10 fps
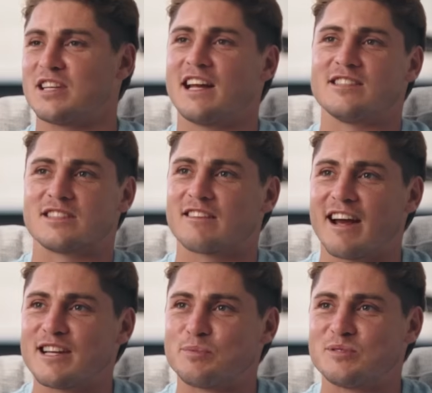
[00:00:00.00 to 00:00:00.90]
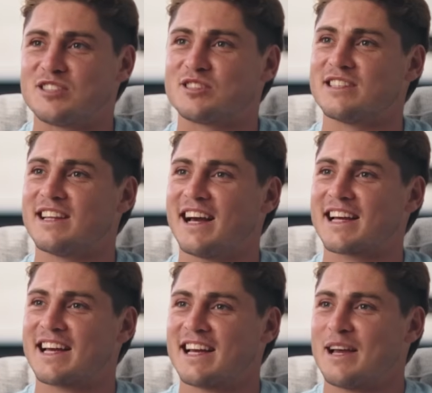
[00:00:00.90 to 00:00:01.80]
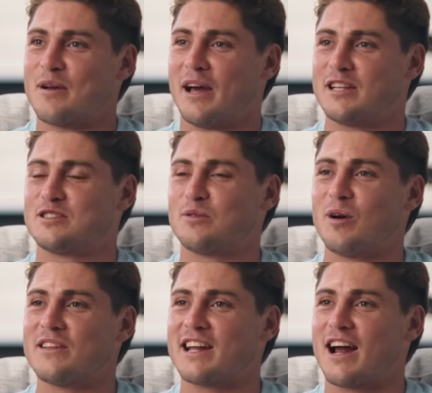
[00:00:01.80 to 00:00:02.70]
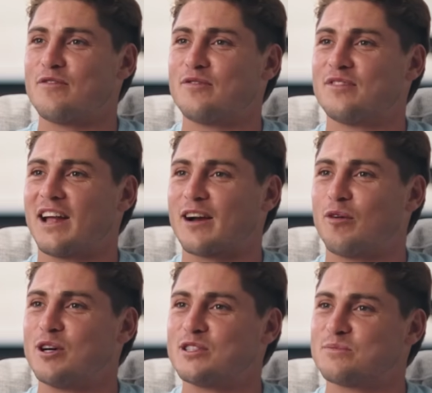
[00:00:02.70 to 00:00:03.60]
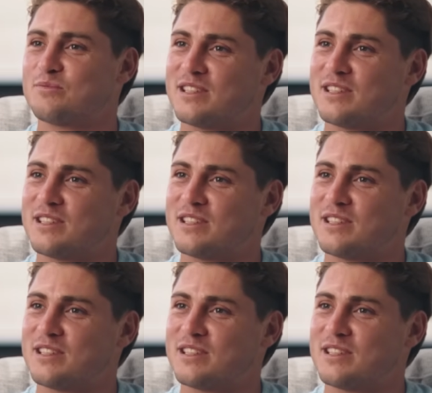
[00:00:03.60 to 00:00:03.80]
saying it's the greatest position. Like, it's the one that I've like always.